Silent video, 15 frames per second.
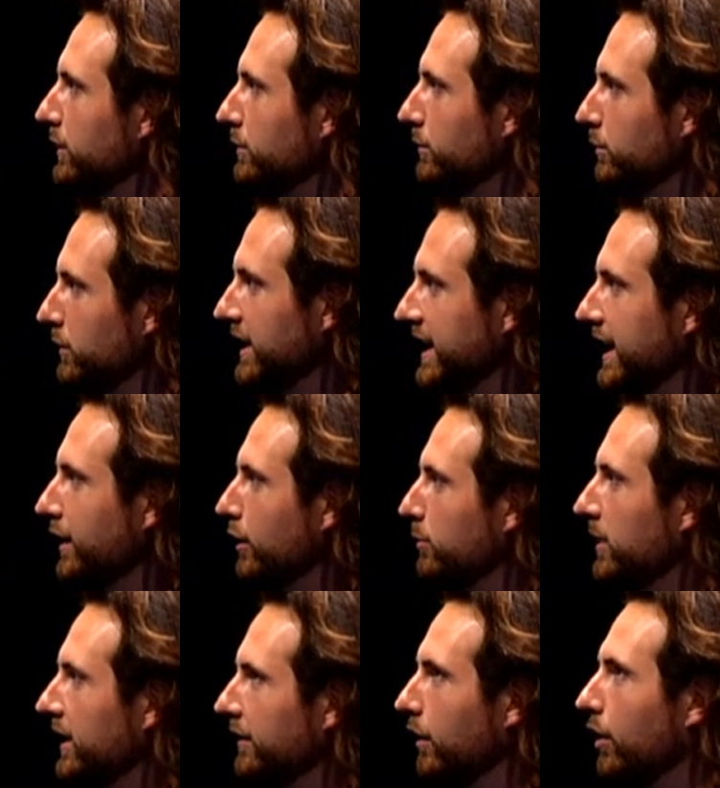We care
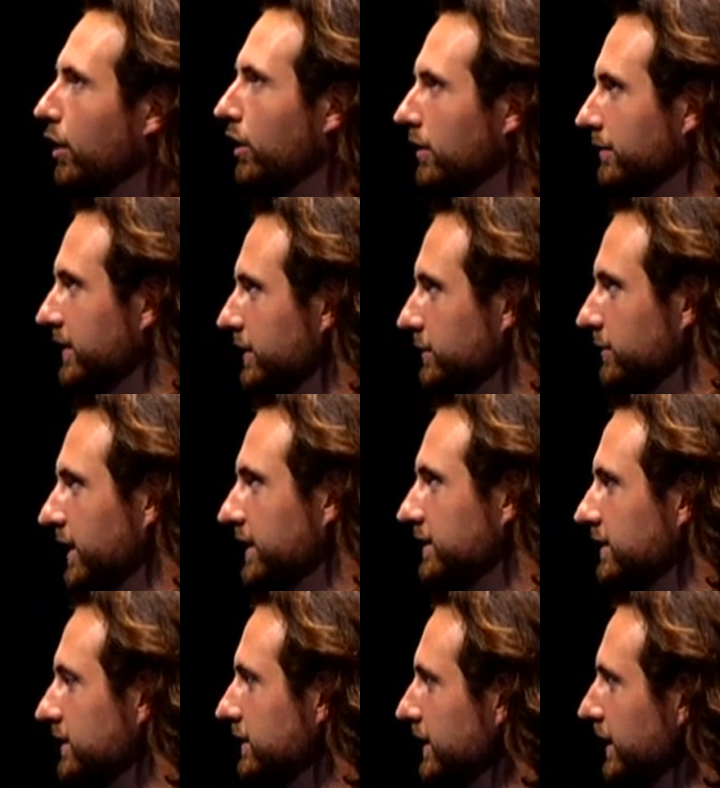about all of these
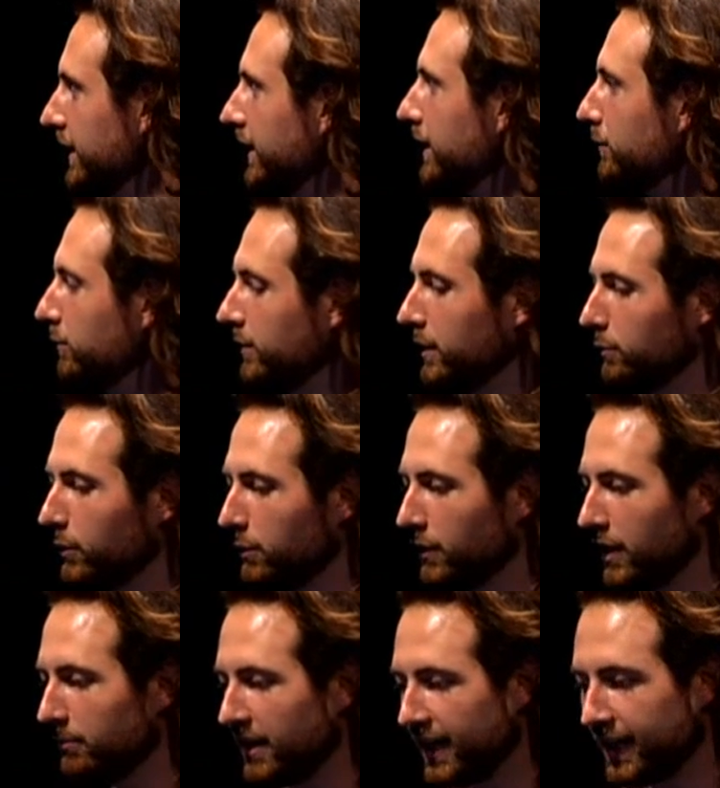races, and we
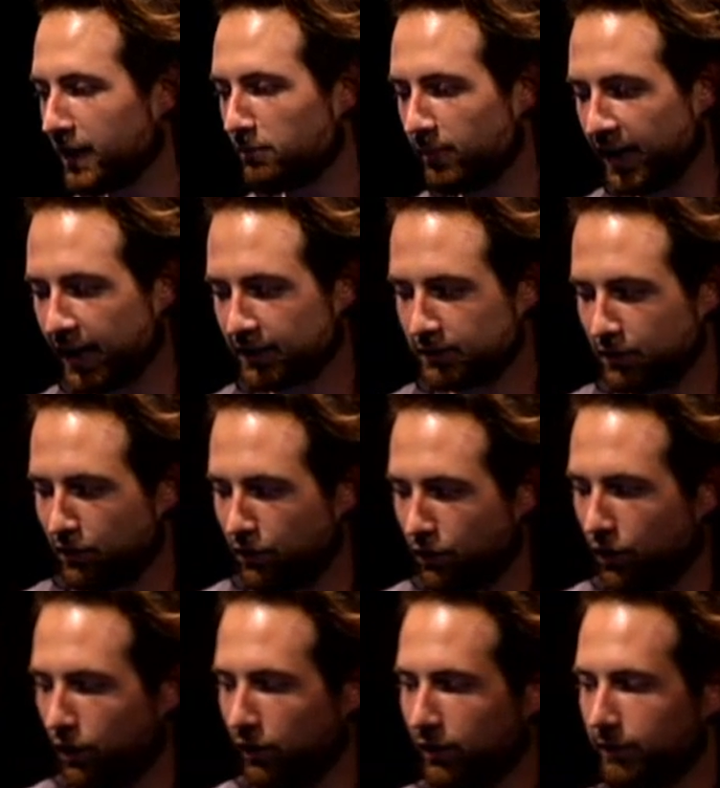want to make impact
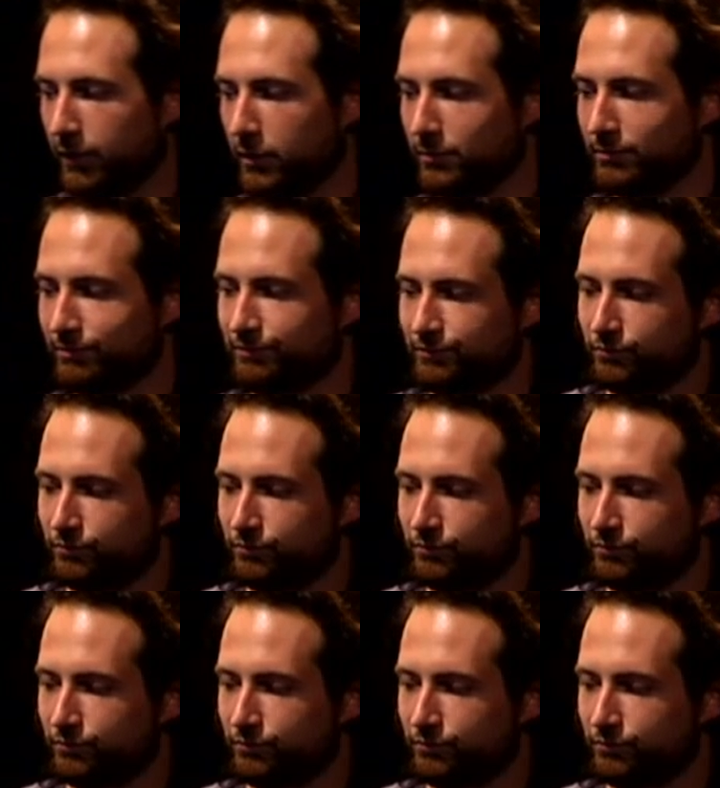along all of them.